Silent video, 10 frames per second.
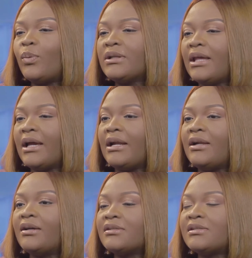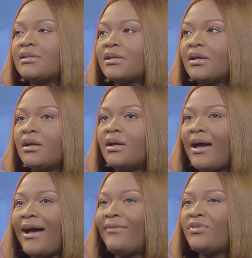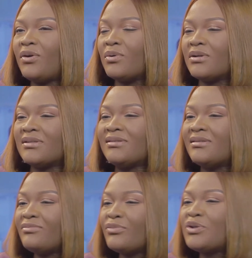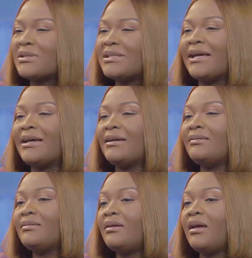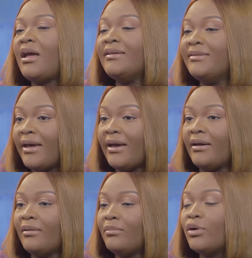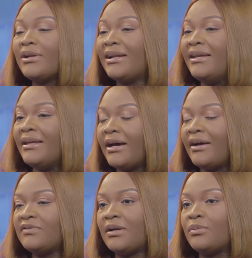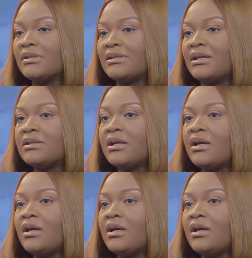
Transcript: one thing I learned afterwards, which was like more than a year after, was that